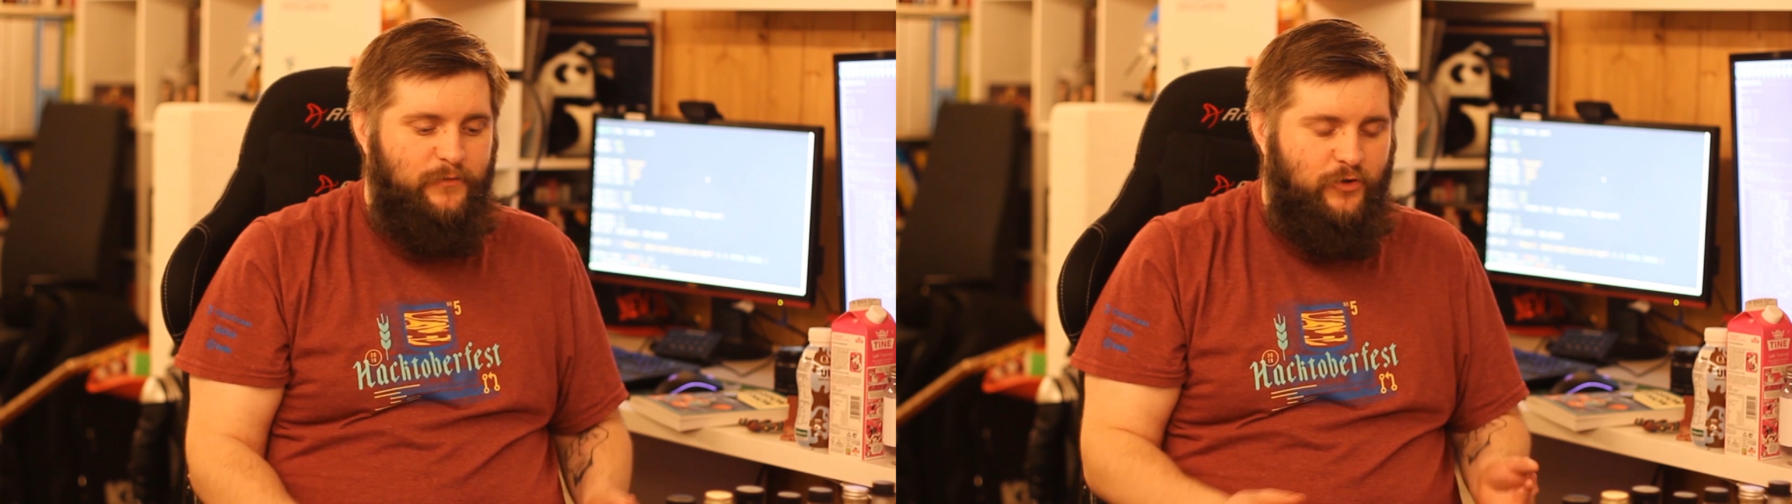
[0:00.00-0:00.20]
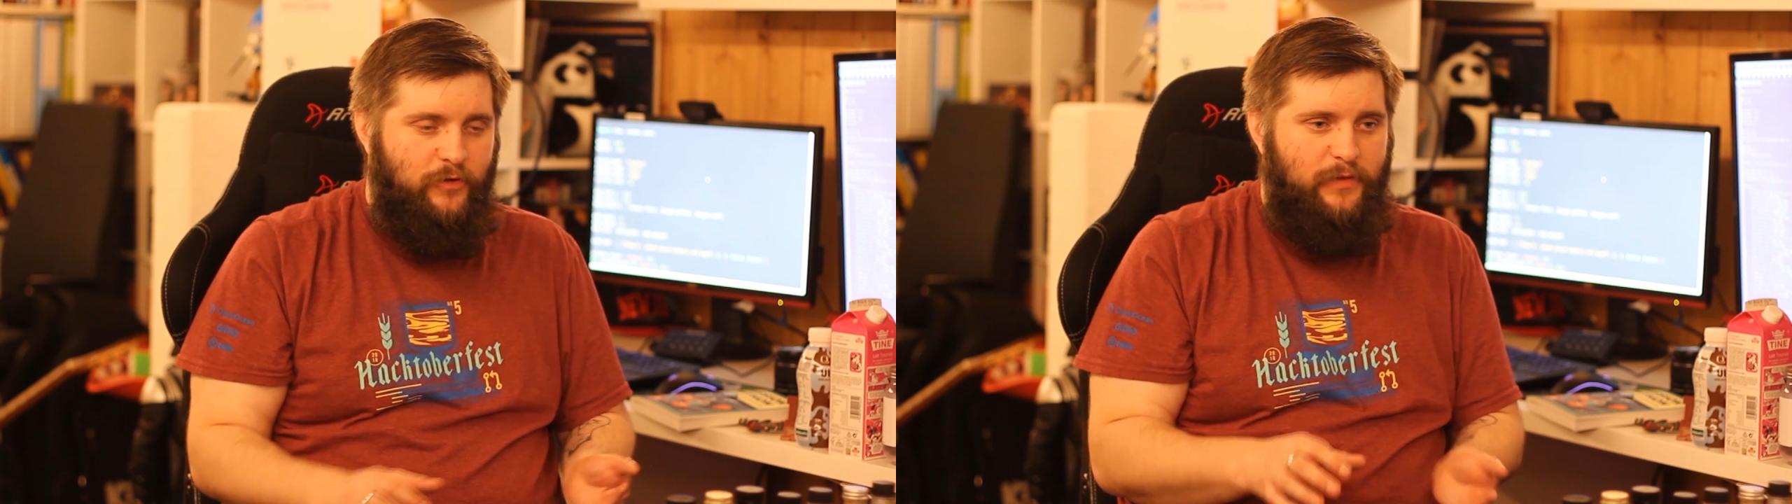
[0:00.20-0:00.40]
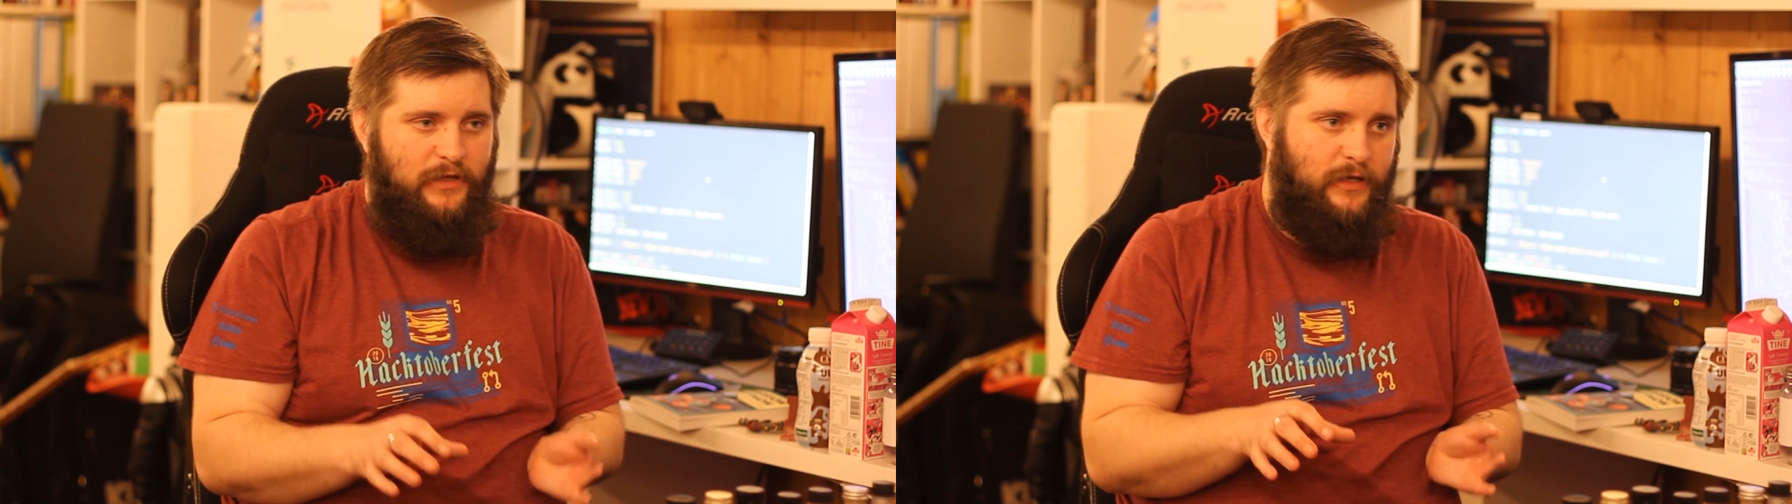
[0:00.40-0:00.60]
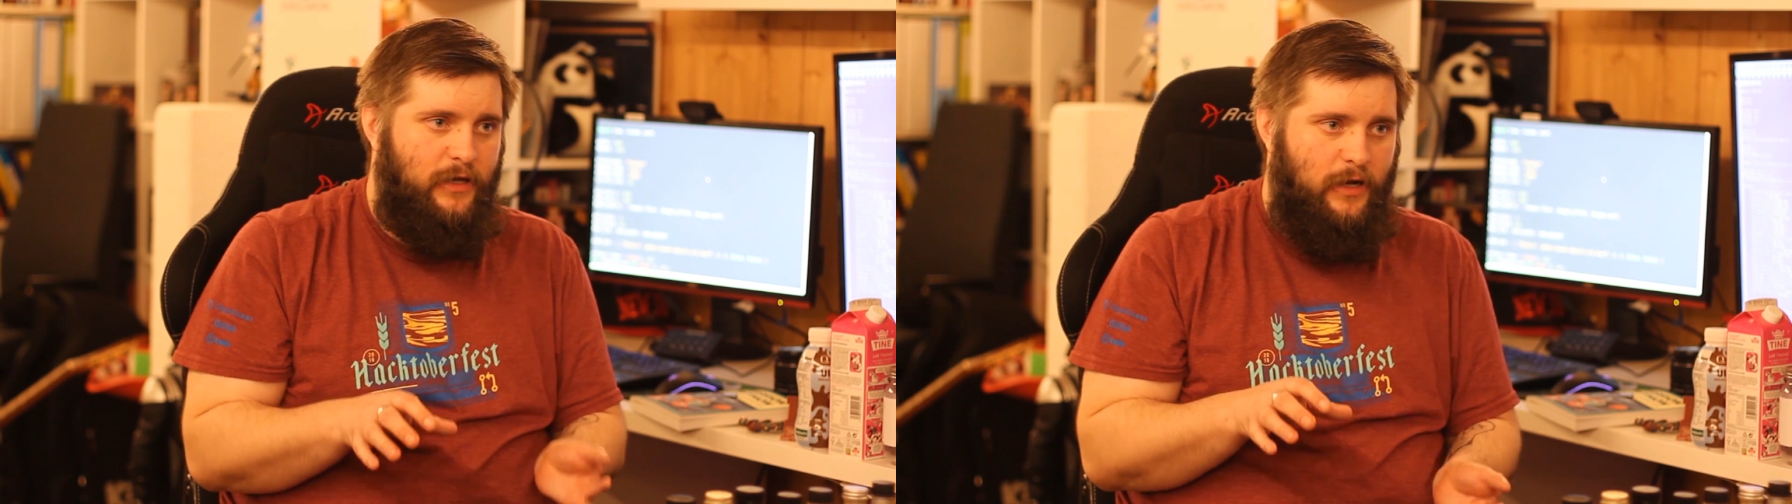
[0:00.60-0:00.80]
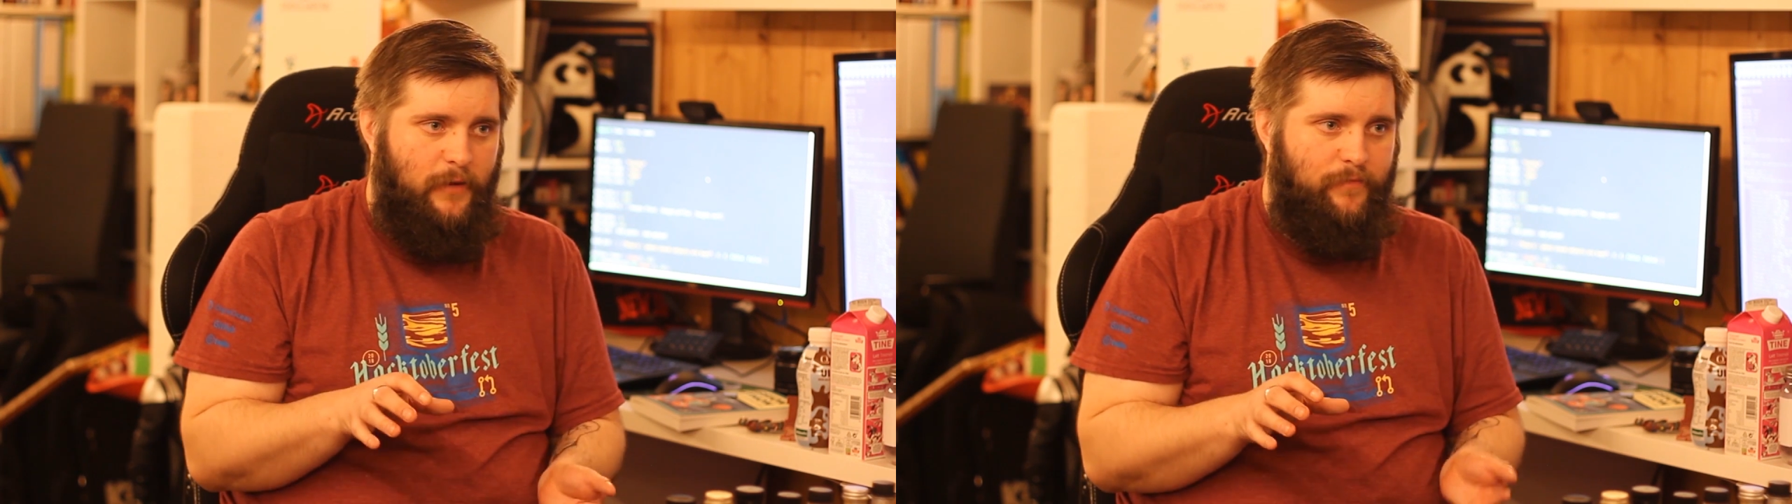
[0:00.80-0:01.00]
sort of building
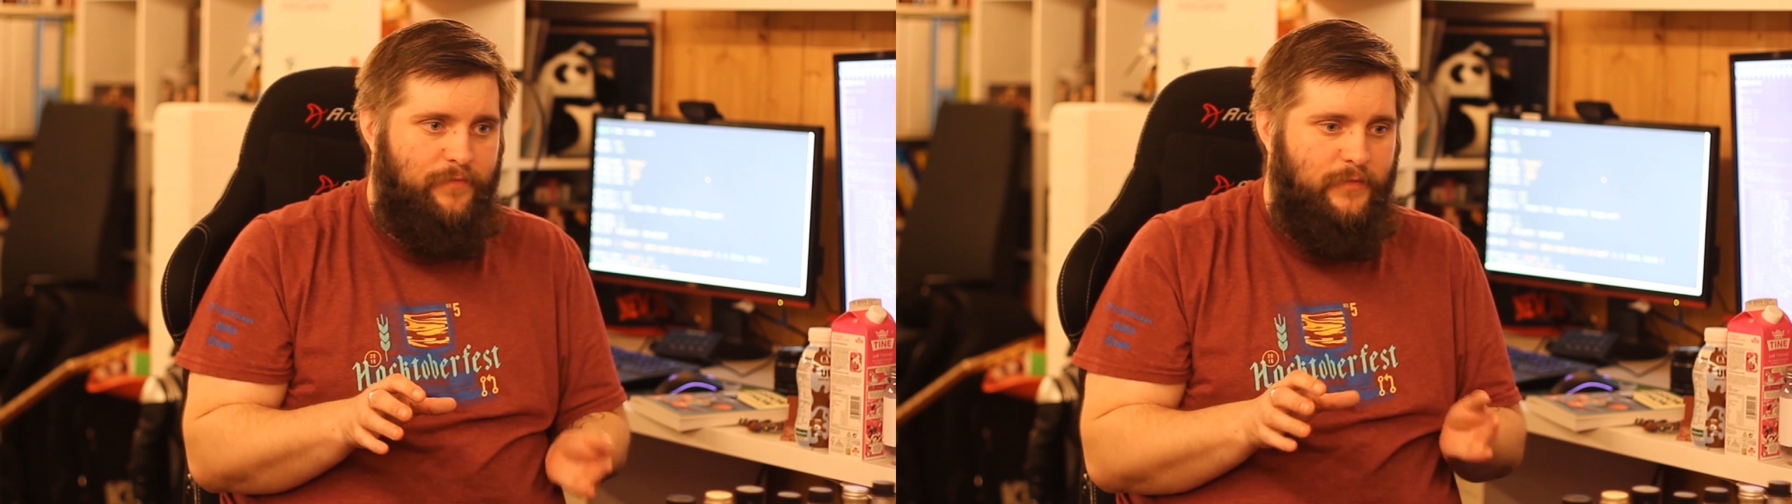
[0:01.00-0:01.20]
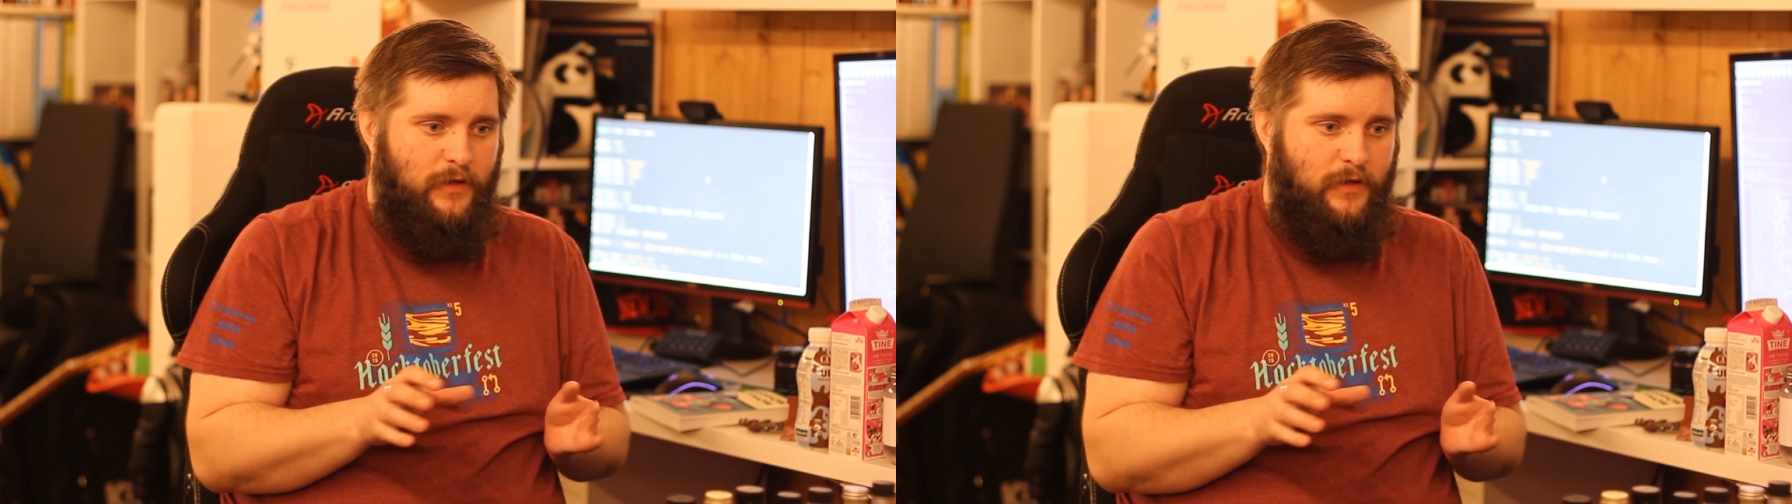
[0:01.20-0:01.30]
an